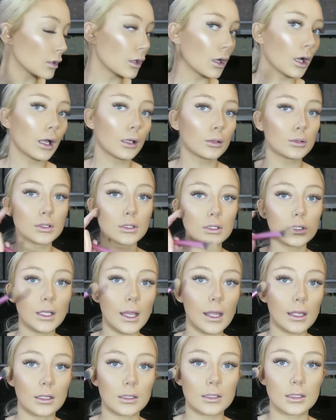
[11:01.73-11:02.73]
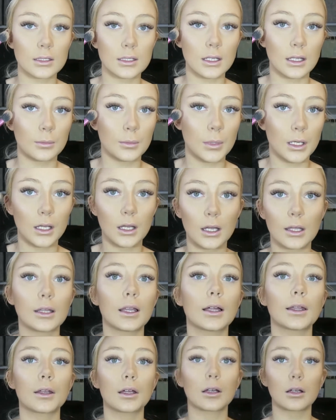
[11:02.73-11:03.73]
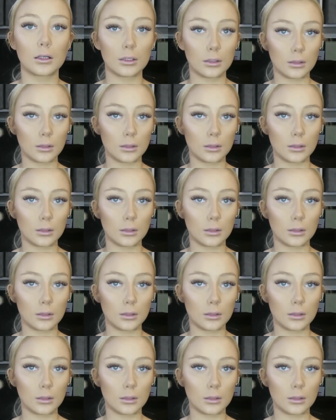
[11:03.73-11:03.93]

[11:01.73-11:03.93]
I also like to take my highlighter